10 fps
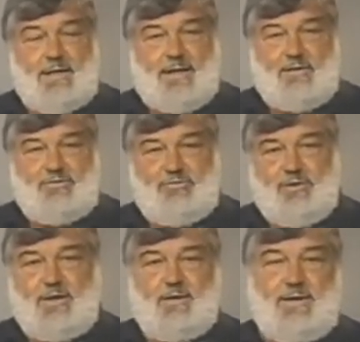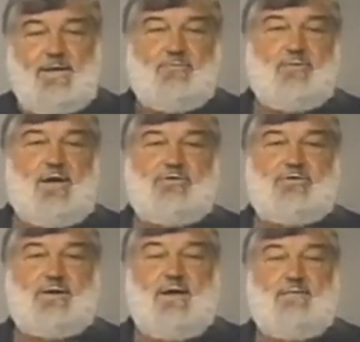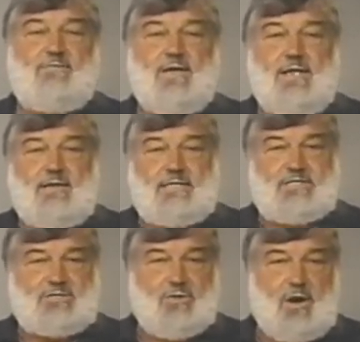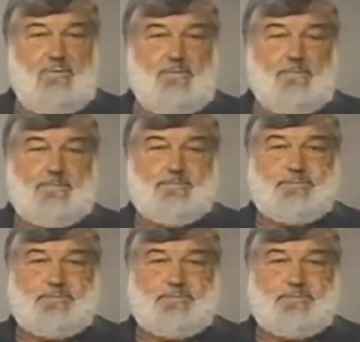That's strictly a function of the storeroom.